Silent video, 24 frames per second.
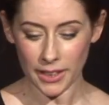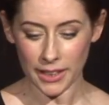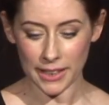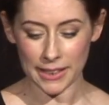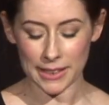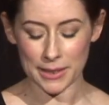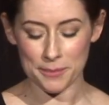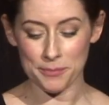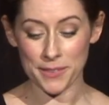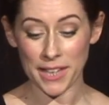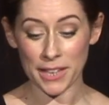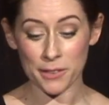
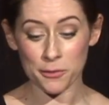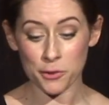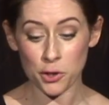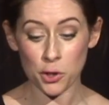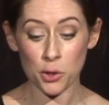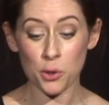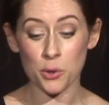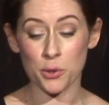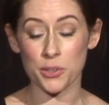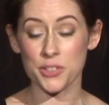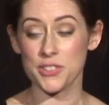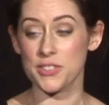And of
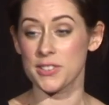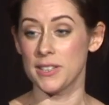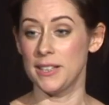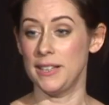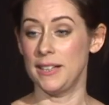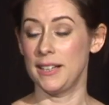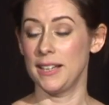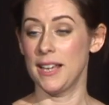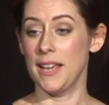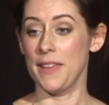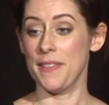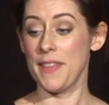course,
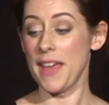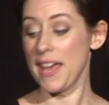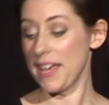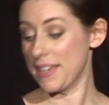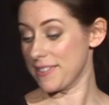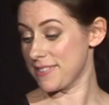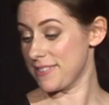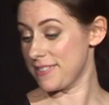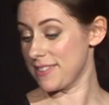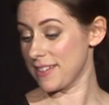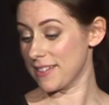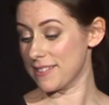that
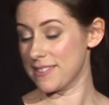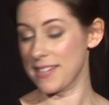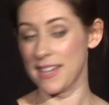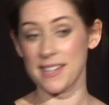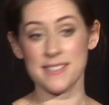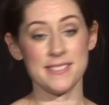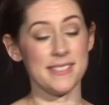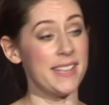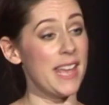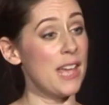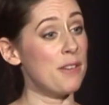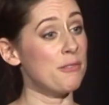has
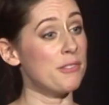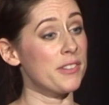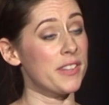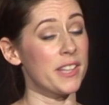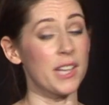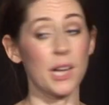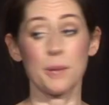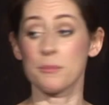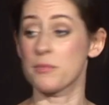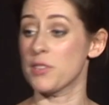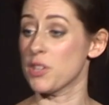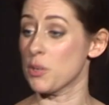dictated
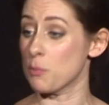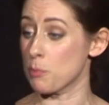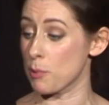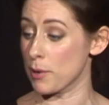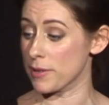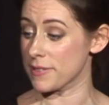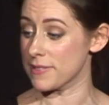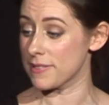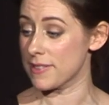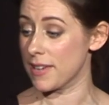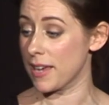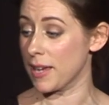everything up to the
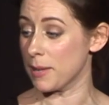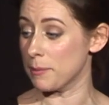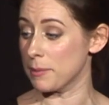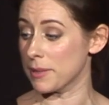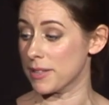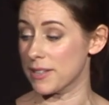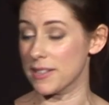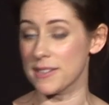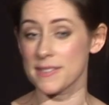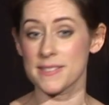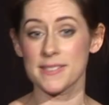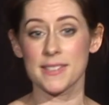present day,
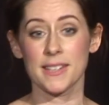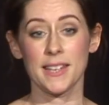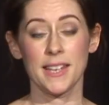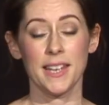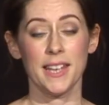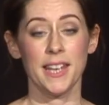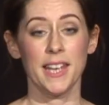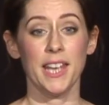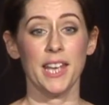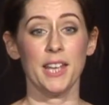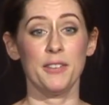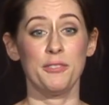because
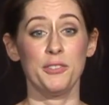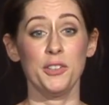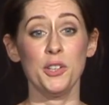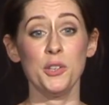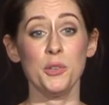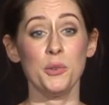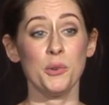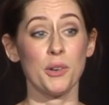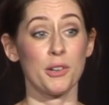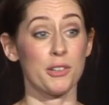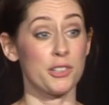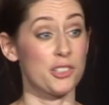if
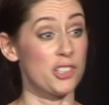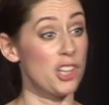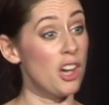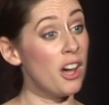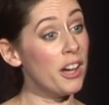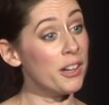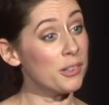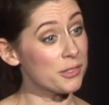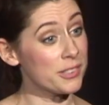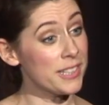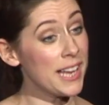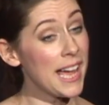you are a
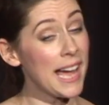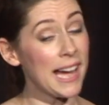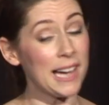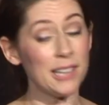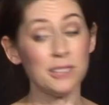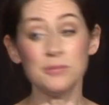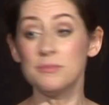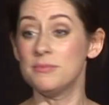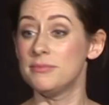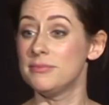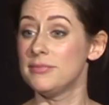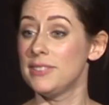child
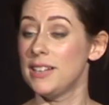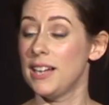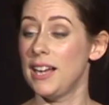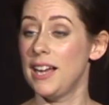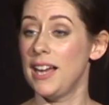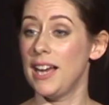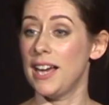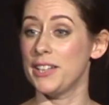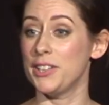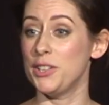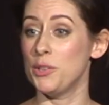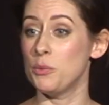now
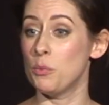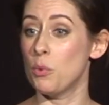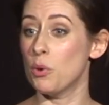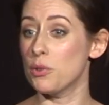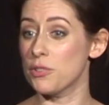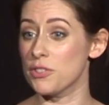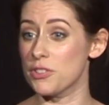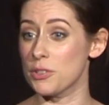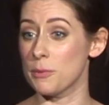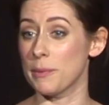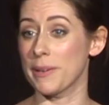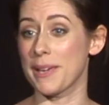and you
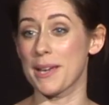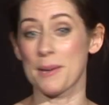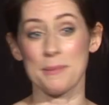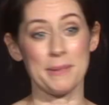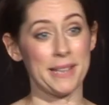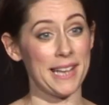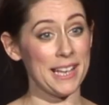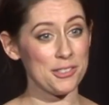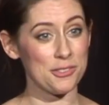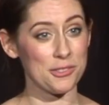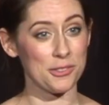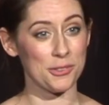want to become
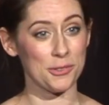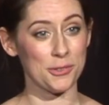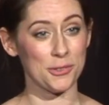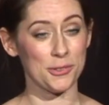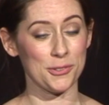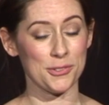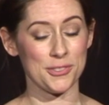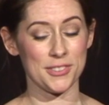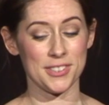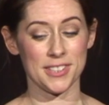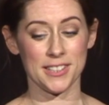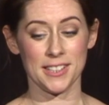an
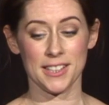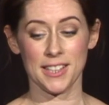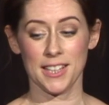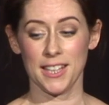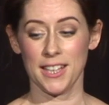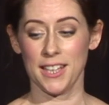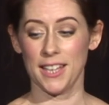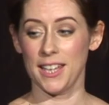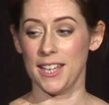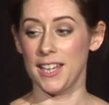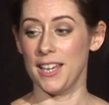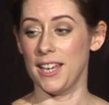astronaut,
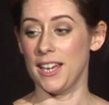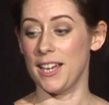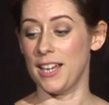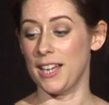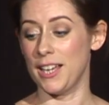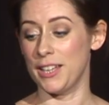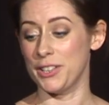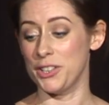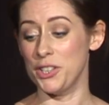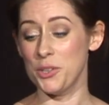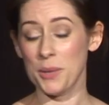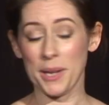
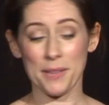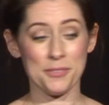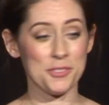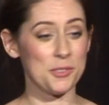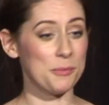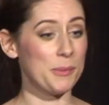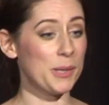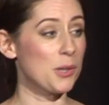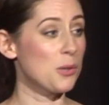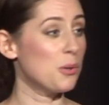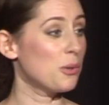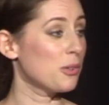you have to
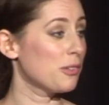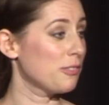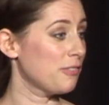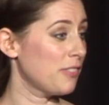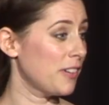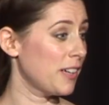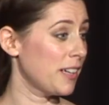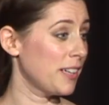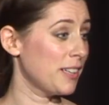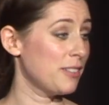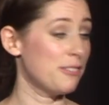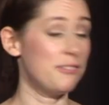be a
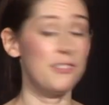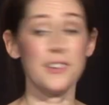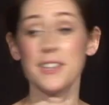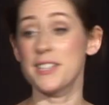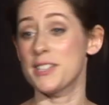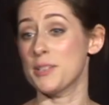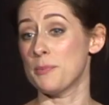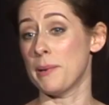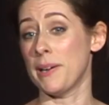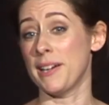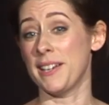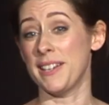qualified
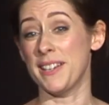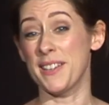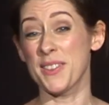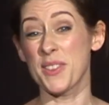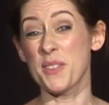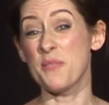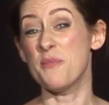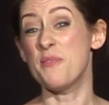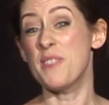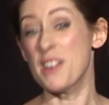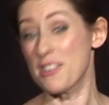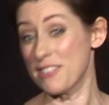fighter pilot at
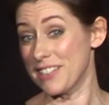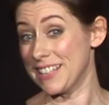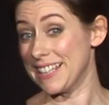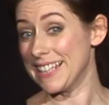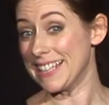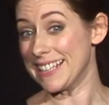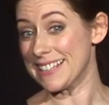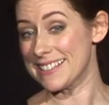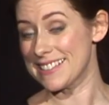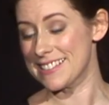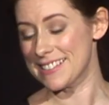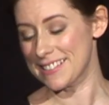the very
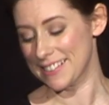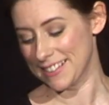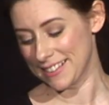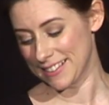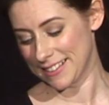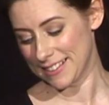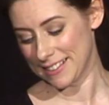least.